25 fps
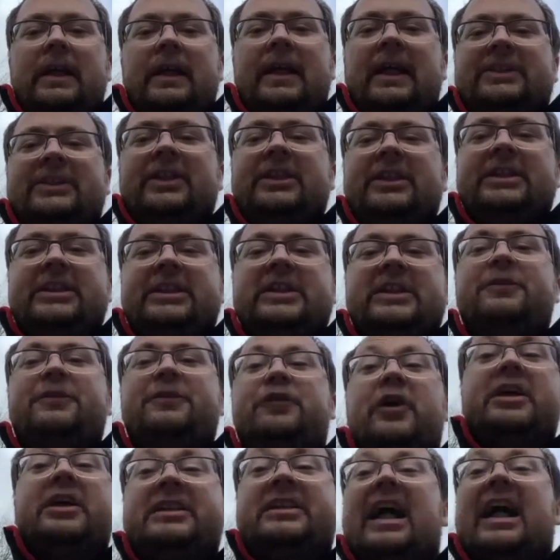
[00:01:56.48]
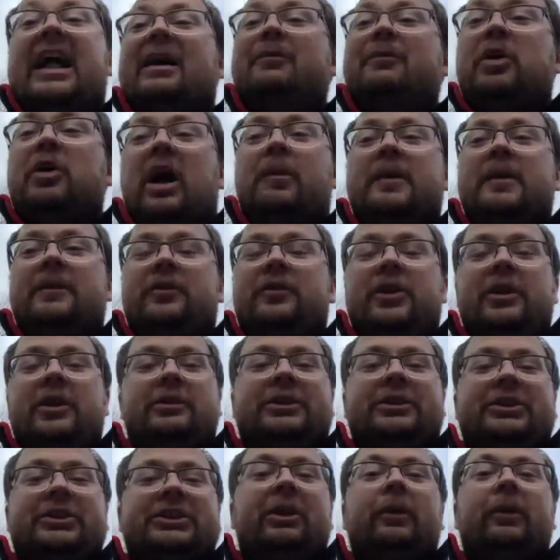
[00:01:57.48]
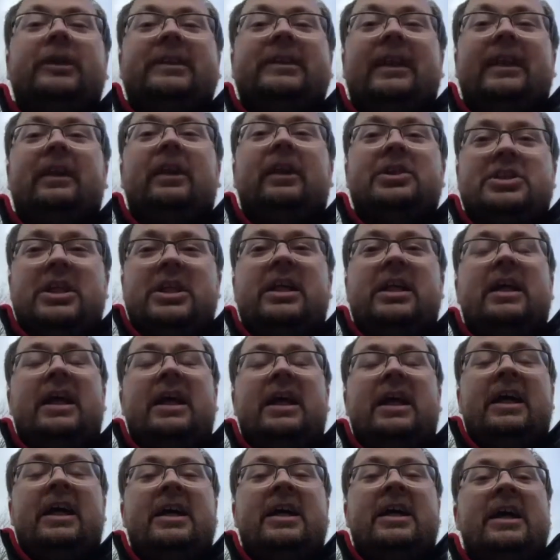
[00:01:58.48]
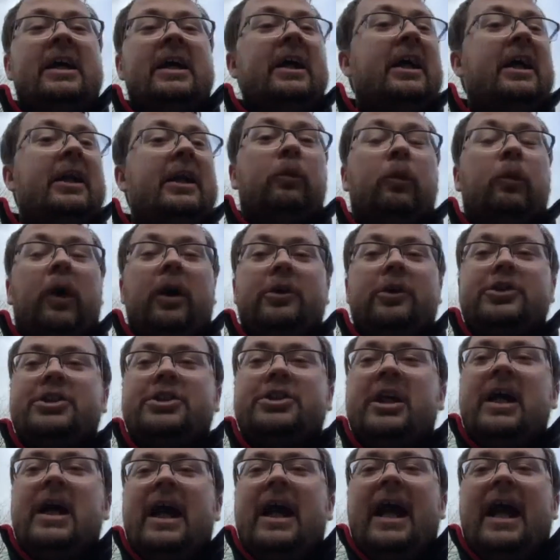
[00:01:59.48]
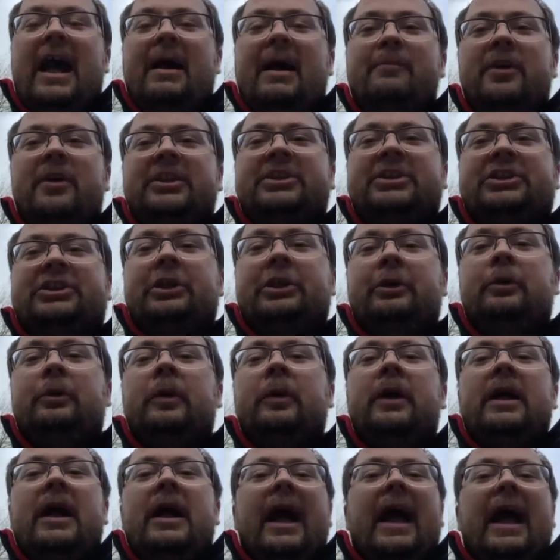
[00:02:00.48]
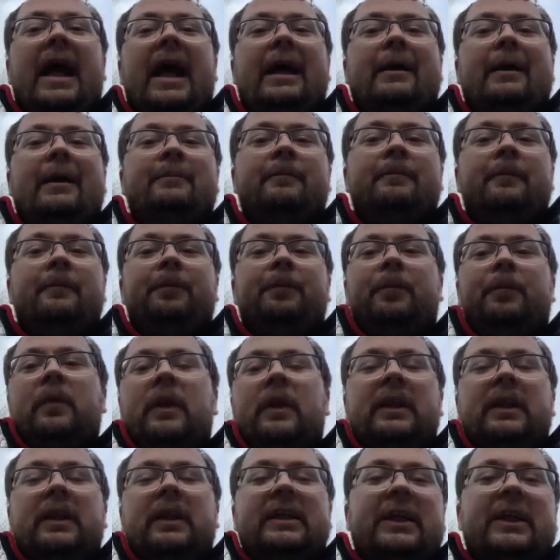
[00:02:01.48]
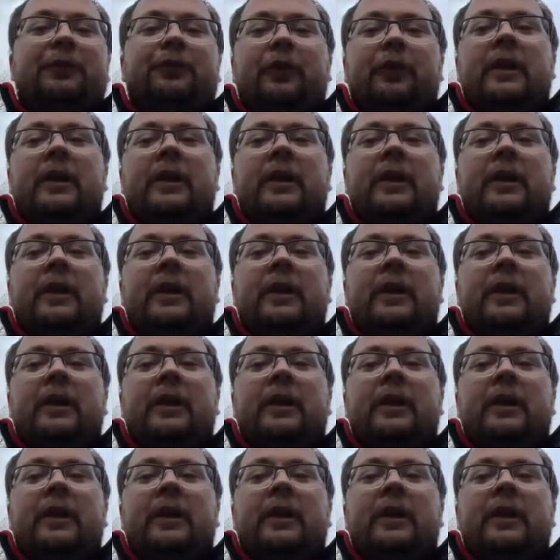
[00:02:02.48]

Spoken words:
this is the first time Garmin have used solar technology in a watch. There's 2 different